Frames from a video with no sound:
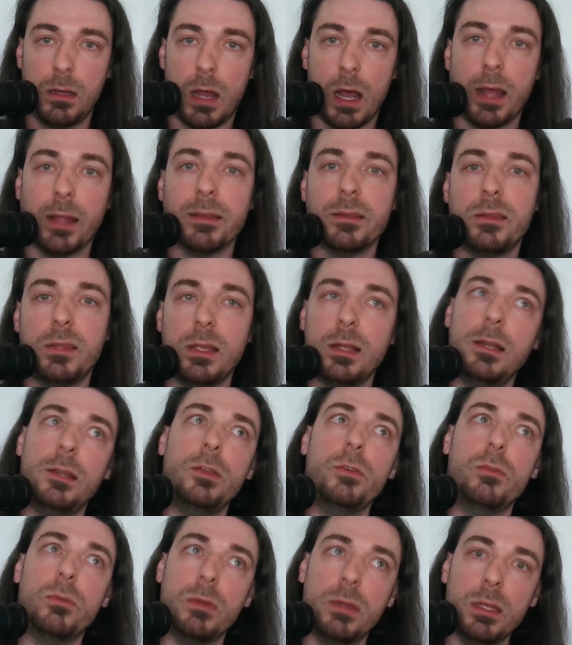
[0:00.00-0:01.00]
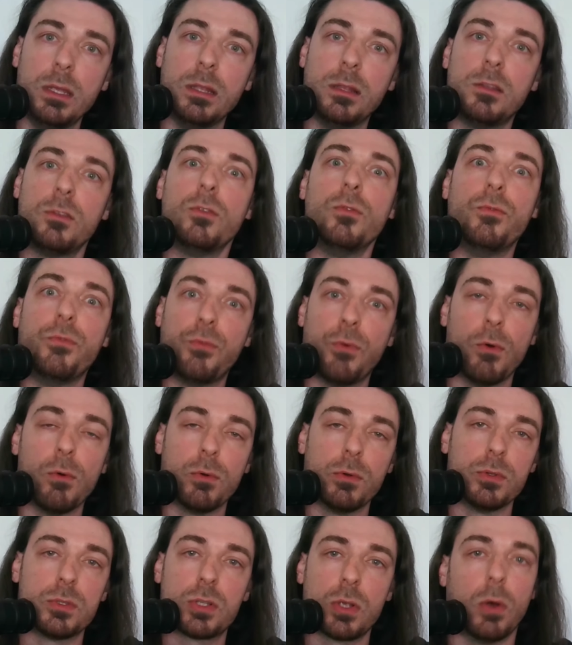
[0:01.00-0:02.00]
until you need to
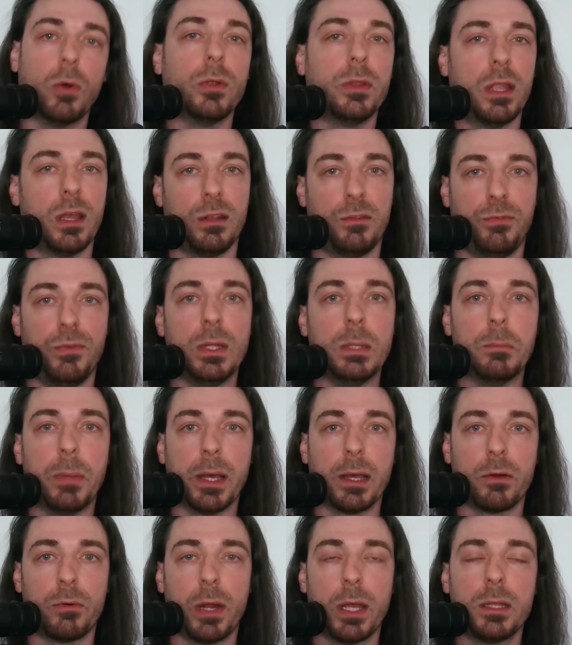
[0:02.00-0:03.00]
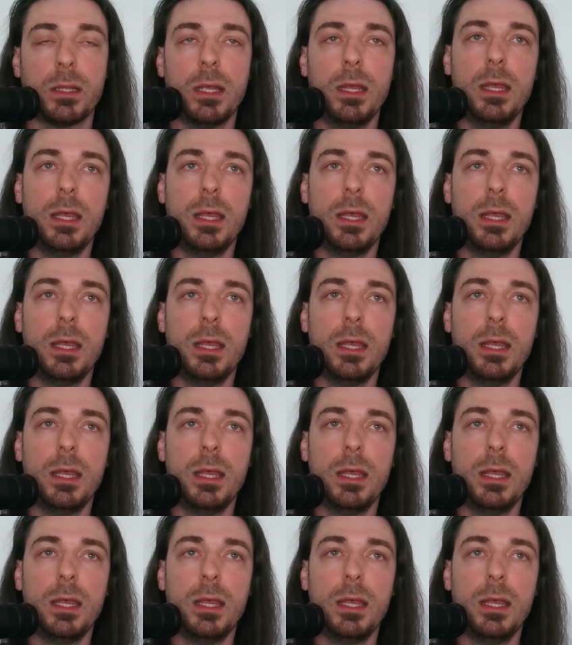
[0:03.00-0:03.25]
focus on that feedback, right?